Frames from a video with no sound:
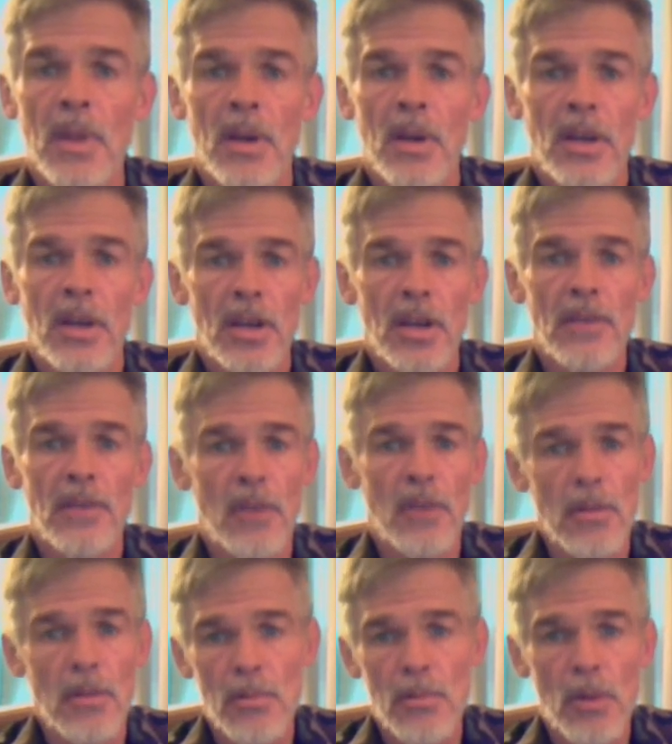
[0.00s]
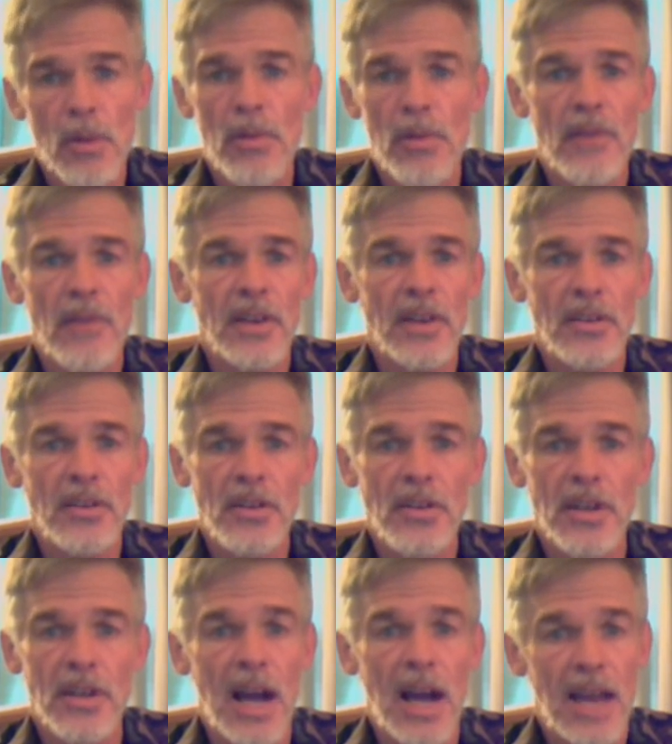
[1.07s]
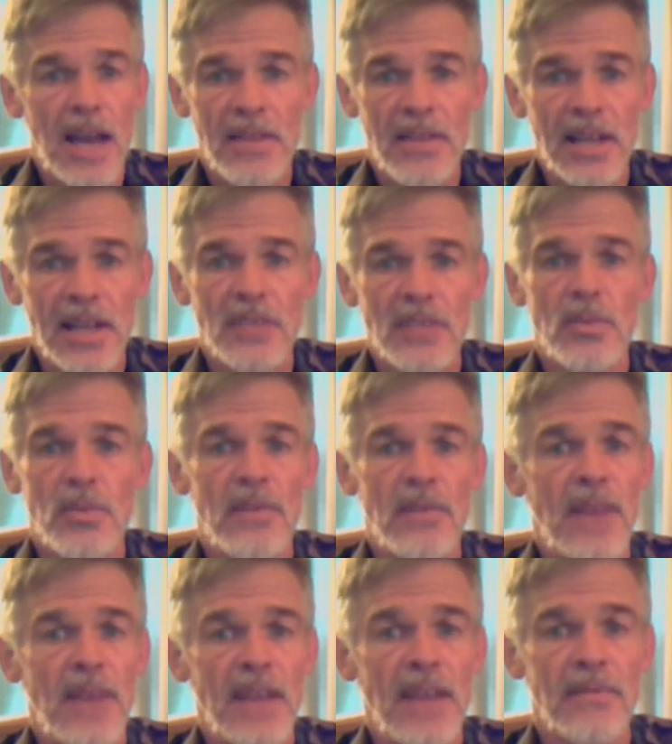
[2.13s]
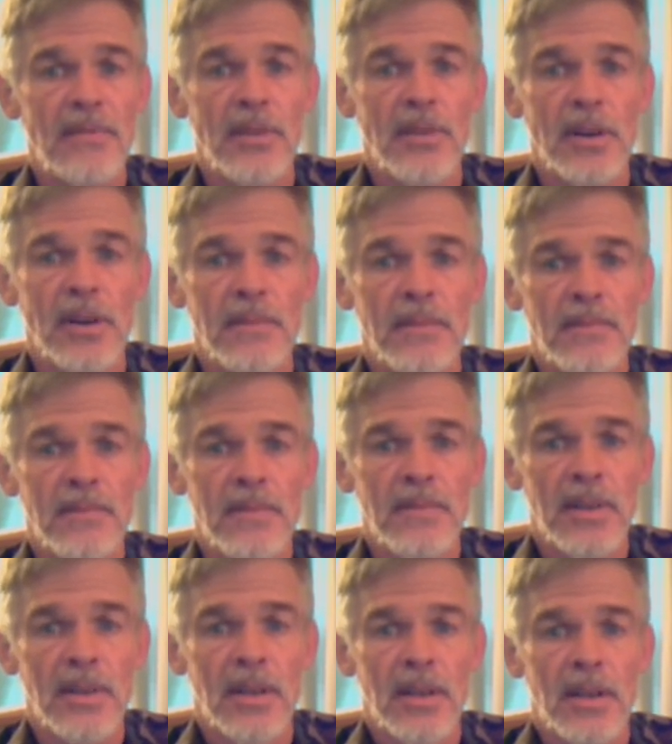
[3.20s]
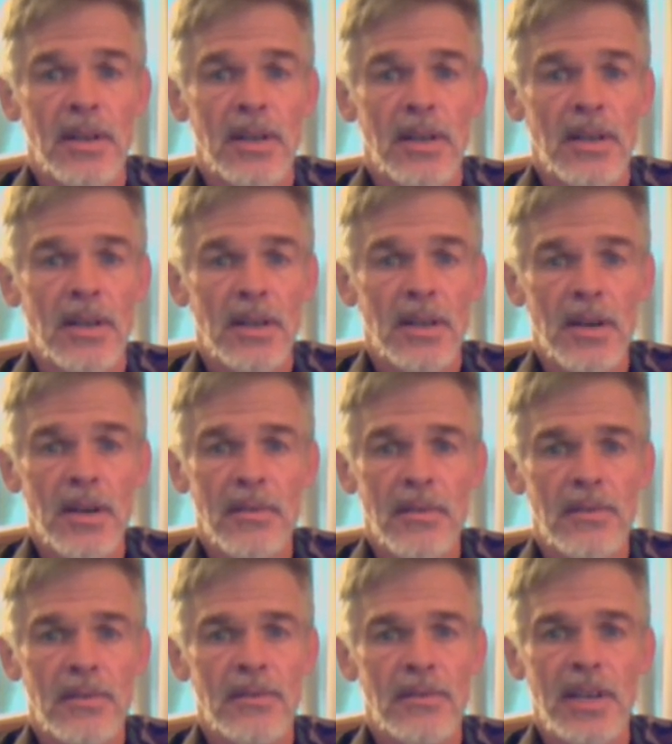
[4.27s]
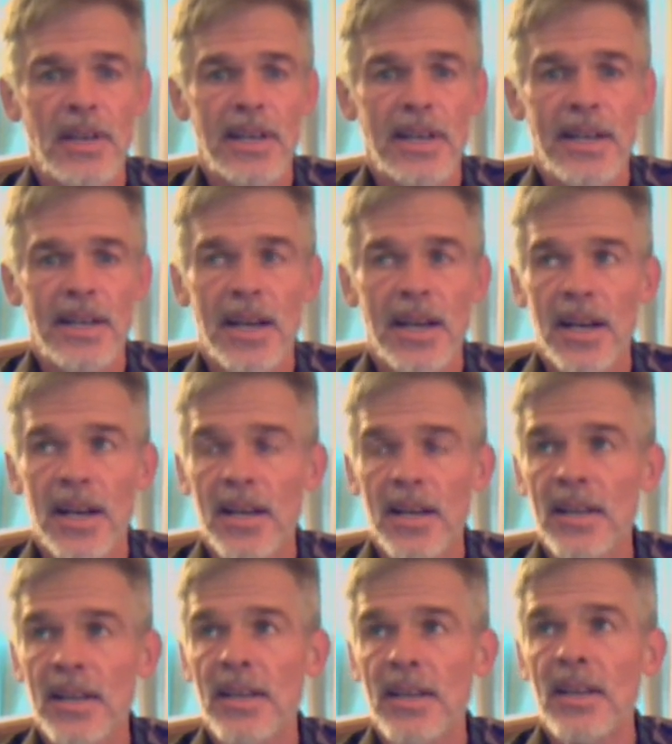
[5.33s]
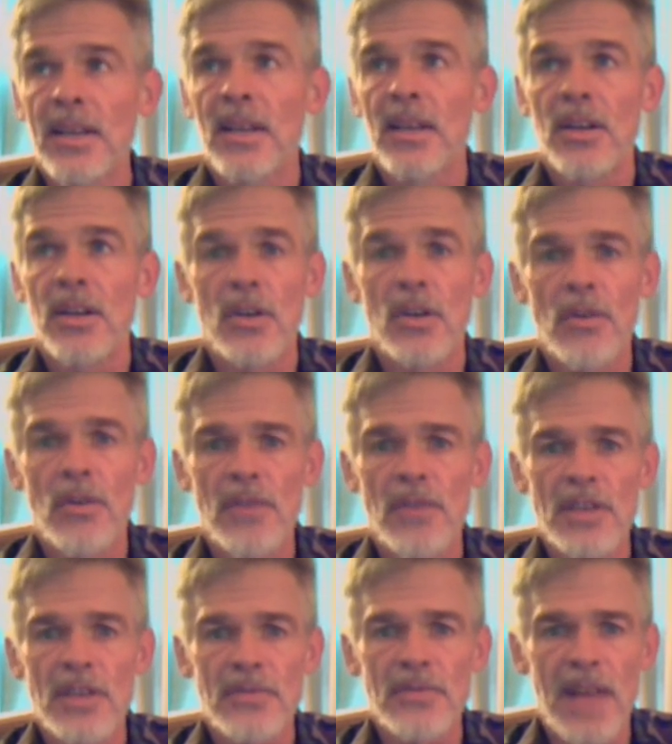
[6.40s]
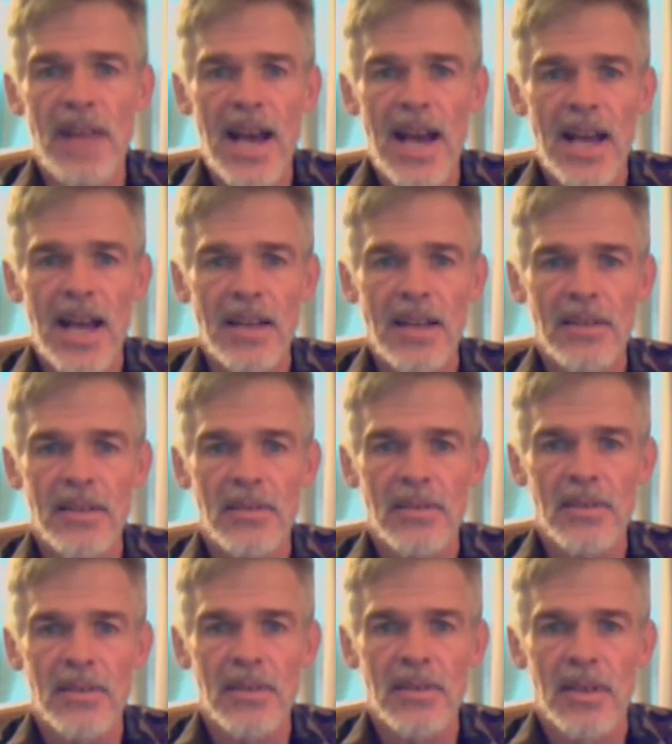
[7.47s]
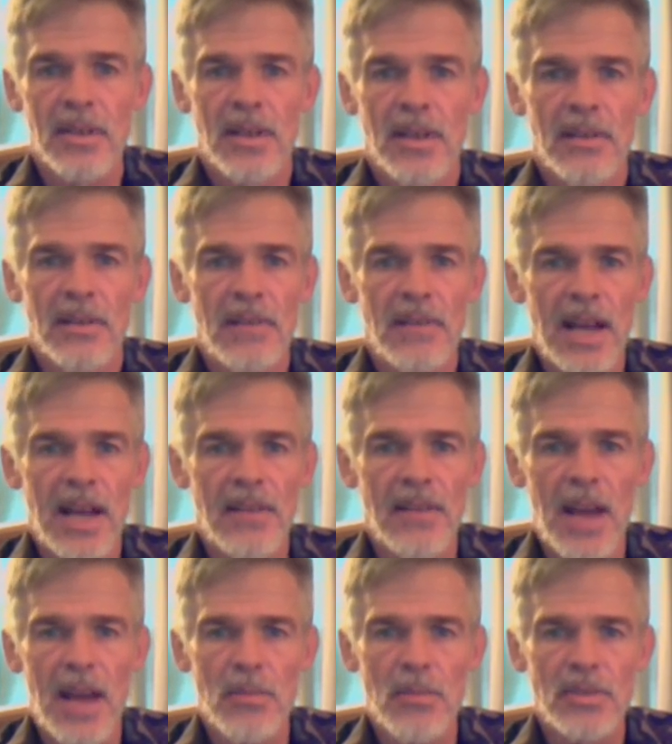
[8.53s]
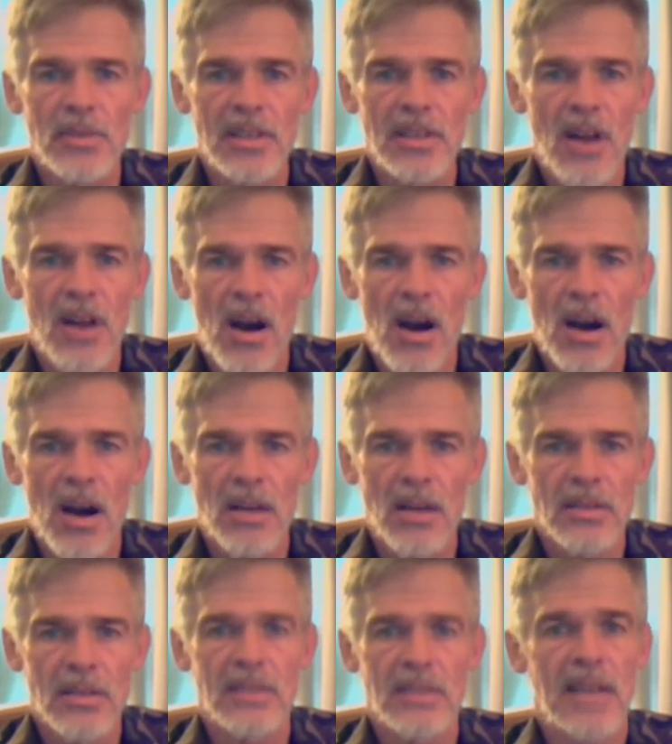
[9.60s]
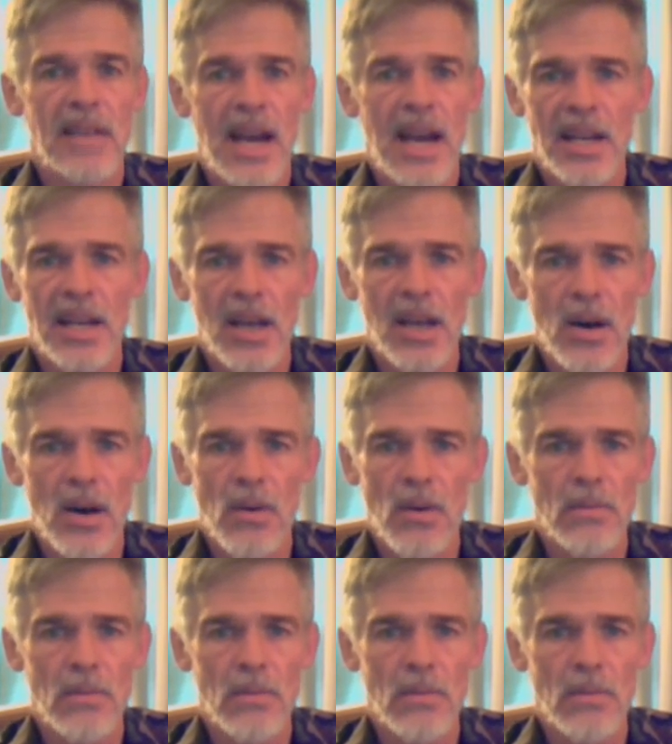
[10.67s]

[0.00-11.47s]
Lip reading: you know, to form a more perfect union, I think it's worth fighting for. You know, freaking gold fringe flag of Admiralty law, it's got to go.